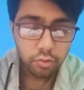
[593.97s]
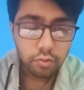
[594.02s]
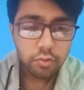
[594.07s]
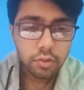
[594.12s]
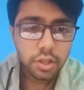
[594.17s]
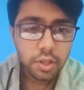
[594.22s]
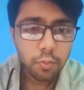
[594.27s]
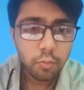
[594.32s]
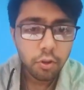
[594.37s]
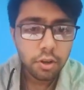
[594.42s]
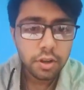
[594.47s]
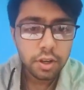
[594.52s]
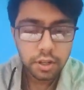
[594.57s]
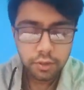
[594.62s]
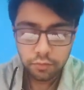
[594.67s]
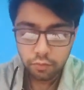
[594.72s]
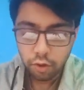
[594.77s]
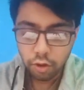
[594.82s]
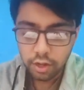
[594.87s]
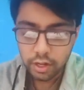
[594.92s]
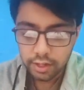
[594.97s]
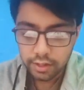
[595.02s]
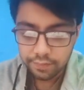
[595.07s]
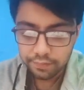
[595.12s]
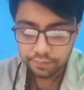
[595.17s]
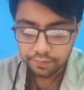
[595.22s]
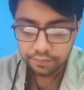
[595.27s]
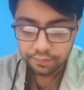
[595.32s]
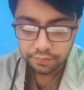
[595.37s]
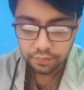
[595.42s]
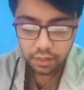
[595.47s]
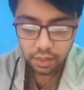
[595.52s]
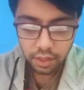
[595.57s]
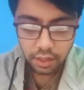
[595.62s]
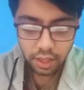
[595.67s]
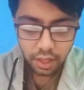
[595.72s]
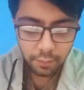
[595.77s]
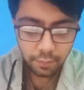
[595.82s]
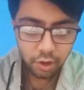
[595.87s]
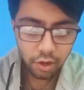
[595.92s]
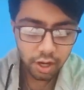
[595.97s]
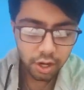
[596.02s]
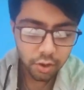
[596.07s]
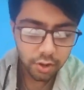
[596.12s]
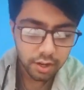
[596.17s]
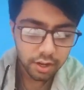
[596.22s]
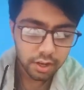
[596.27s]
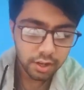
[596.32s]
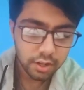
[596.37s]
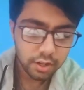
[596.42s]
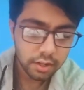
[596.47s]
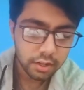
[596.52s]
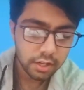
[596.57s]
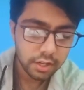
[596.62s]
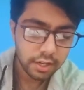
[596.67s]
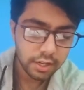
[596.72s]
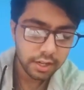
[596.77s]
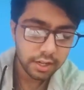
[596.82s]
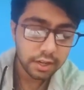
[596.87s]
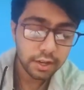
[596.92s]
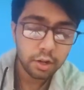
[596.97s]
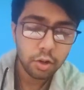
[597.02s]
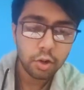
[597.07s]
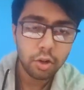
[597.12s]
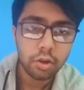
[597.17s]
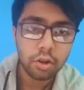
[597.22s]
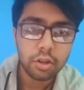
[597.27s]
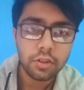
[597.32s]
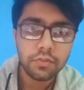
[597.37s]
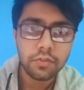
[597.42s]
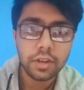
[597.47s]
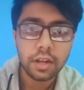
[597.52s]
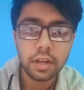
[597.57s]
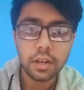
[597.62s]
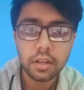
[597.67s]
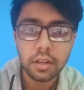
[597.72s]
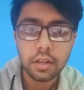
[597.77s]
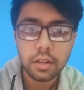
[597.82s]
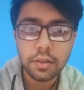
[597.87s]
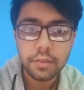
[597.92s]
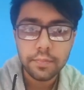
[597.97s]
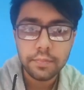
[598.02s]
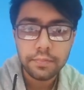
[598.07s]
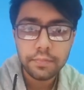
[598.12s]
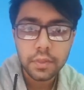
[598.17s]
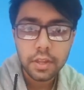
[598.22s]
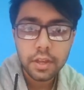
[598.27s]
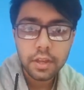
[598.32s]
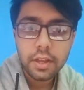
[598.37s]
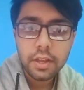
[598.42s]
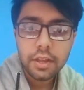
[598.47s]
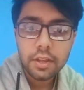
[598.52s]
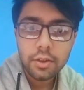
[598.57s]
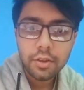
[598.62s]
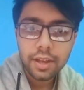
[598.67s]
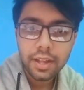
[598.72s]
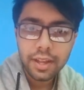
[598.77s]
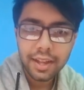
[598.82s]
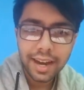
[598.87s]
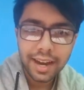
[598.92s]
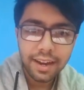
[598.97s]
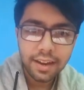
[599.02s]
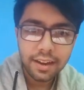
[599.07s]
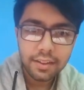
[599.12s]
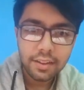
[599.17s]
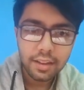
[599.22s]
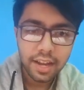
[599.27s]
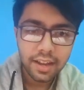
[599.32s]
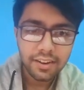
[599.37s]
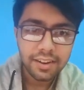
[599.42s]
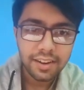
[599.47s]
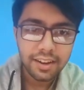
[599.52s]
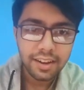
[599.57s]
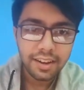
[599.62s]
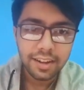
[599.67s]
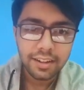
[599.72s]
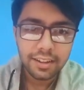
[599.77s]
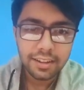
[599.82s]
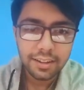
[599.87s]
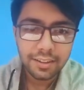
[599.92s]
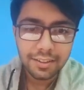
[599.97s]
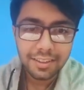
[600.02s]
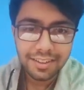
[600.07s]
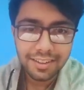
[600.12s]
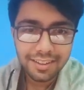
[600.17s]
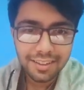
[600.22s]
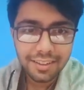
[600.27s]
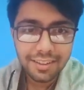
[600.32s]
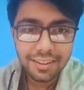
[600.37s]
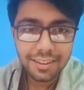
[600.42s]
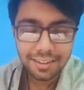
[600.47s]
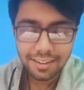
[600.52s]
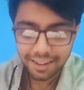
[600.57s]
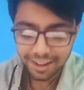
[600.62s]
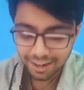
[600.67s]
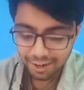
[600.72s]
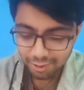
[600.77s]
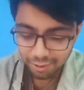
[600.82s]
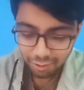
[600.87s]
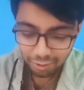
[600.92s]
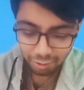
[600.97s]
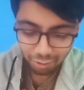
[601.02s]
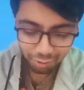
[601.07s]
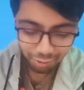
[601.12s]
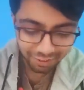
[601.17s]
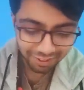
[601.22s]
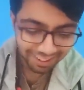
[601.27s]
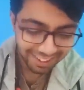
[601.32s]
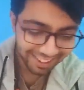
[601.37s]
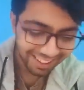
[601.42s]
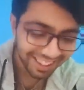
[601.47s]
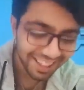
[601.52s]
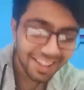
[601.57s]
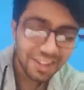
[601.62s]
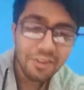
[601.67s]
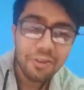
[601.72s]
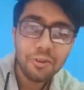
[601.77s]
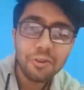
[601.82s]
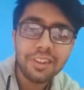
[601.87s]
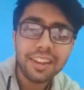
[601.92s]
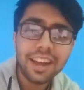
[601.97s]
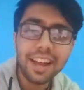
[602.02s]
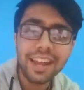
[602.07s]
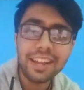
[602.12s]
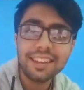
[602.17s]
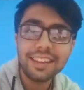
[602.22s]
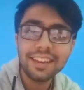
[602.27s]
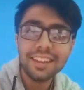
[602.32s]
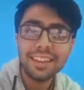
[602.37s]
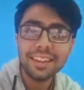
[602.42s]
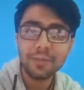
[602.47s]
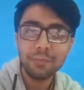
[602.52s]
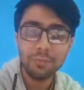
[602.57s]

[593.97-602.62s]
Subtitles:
which is positive for aminoglycoside resistant Enterococcus fecalis. So yeah, the right answer I will tell. I think I also don't know this. Okay, the answer is